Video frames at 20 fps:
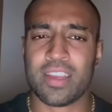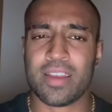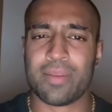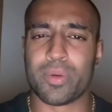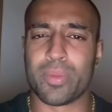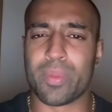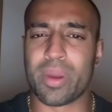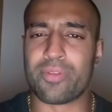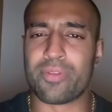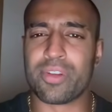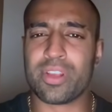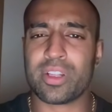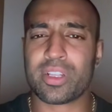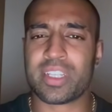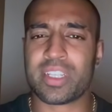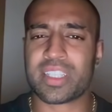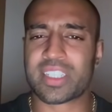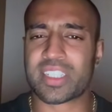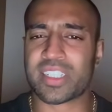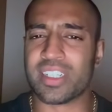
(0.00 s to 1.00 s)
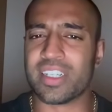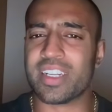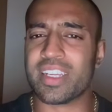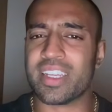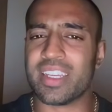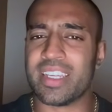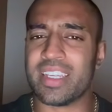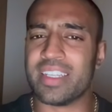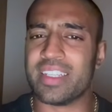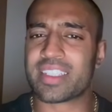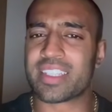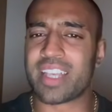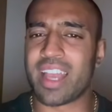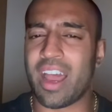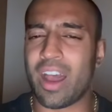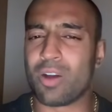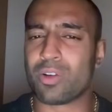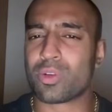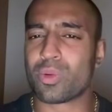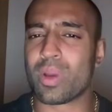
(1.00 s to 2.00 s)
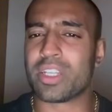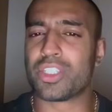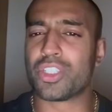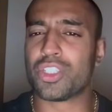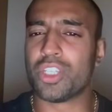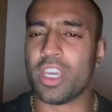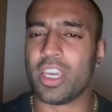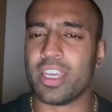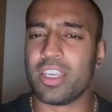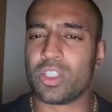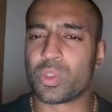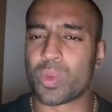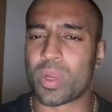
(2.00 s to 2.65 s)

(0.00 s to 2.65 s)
But my real concern is, how do I change